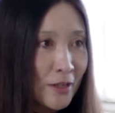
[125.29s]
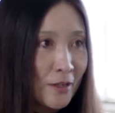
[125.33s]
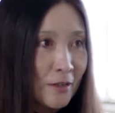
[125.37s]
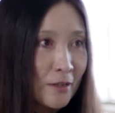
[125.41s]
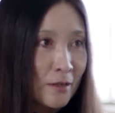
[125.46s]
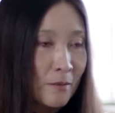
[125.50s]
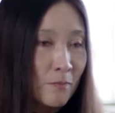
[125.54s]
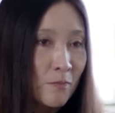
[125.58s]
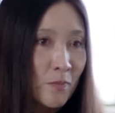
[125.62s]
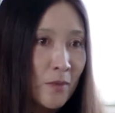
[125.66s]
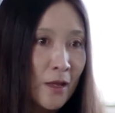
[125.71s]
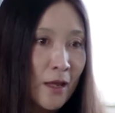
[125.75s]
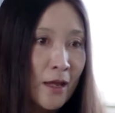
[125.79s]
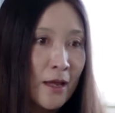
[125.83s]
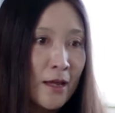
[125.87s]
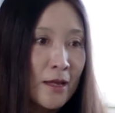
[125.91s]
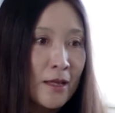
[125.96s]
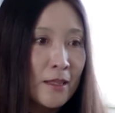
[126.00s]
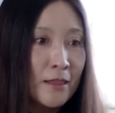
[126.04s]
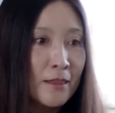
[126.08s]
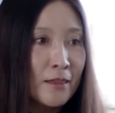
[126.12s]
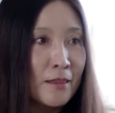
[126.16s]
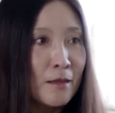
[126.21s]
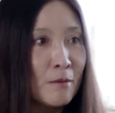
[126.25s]
other,
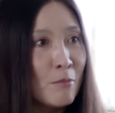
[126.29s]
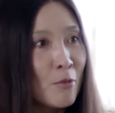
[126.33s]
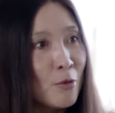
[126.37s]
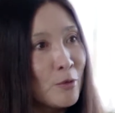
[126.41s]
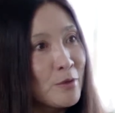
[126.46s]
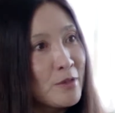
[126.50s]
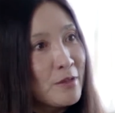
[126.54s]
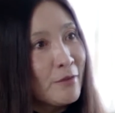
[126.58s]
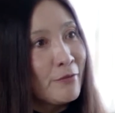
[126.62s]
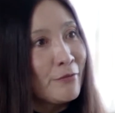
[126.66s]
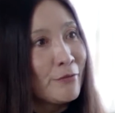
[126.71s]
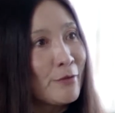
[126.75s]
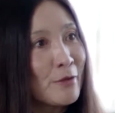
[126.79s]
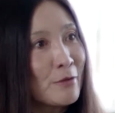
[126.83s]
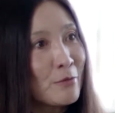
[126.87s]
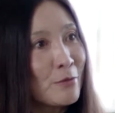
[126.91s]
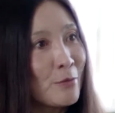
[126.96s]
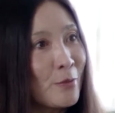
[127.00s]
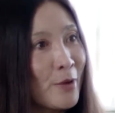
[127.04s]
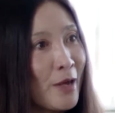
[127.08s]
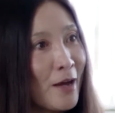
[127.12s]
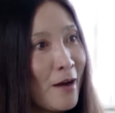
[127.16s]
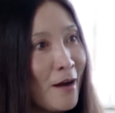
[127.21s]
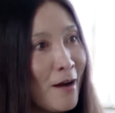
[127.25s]
the more different
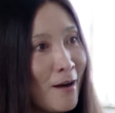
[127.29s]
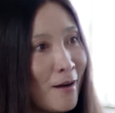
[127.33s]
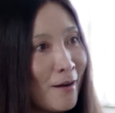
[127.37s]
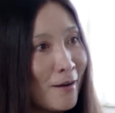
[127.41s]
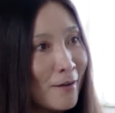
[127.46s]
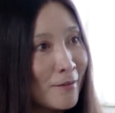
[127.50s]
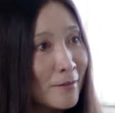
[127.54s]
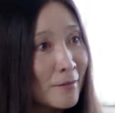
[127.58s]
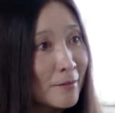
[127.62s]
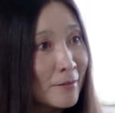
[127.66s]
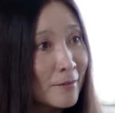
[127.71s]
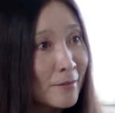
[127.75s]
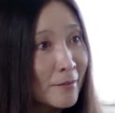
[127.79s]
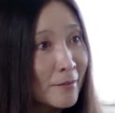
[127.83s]
we are,